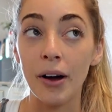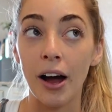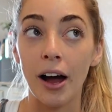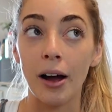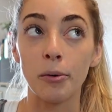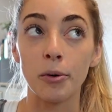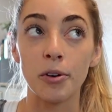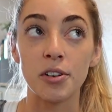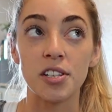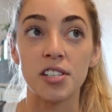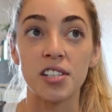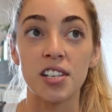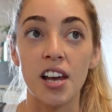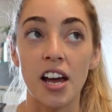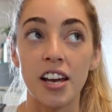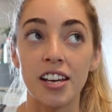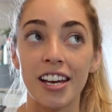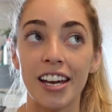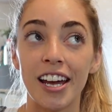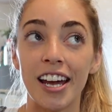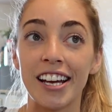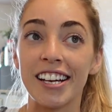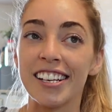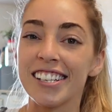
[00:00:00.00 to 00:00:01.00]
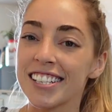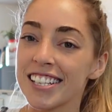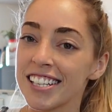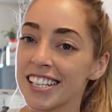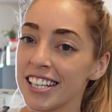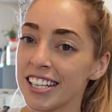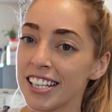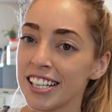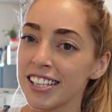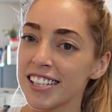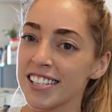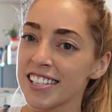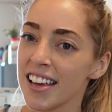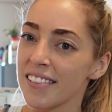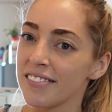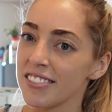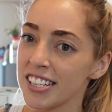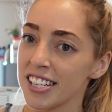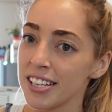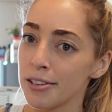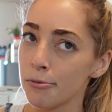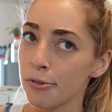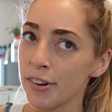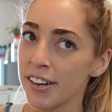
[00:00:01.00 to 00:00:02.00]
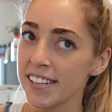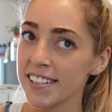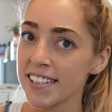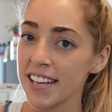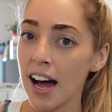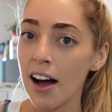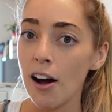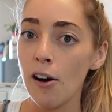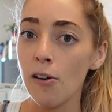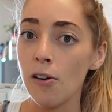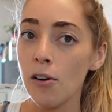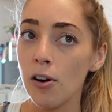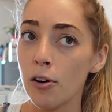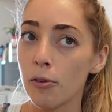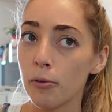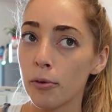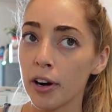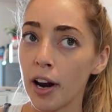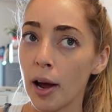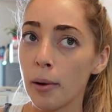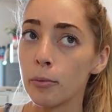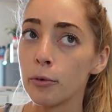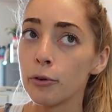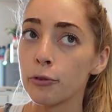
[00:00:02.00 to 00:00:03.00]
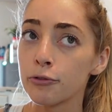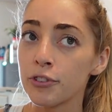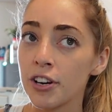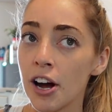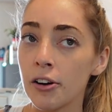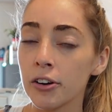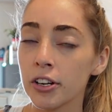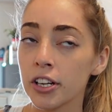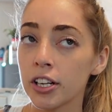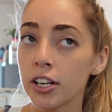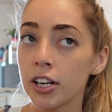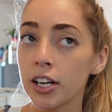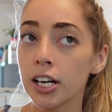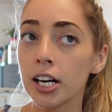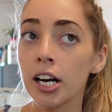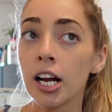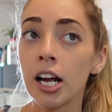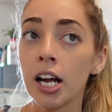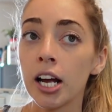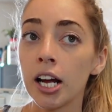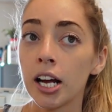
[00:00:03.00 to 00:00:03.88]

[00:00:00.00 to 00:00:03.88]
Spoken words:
I was 17 weeks out when I moved out here.